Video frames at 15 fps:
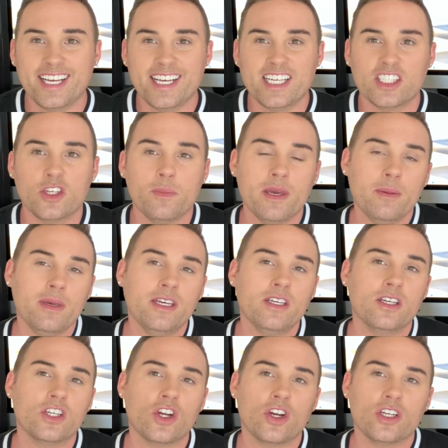So
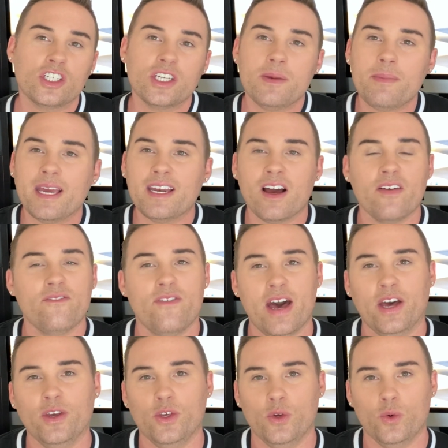maybe she may not
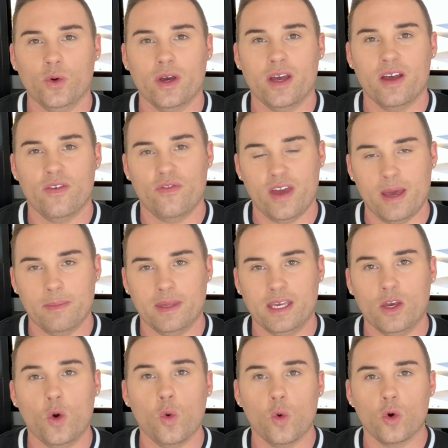value a
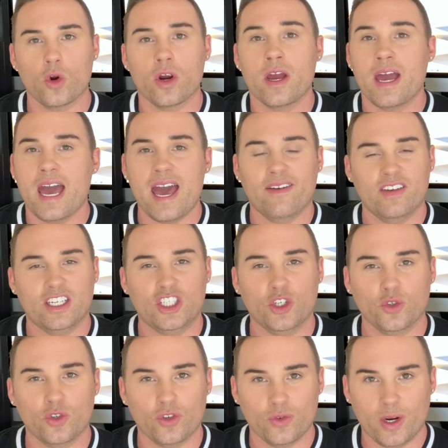family or having
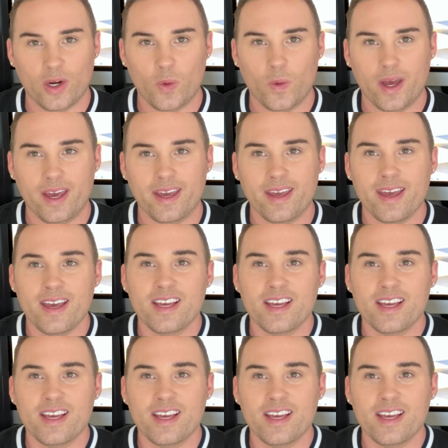children right away.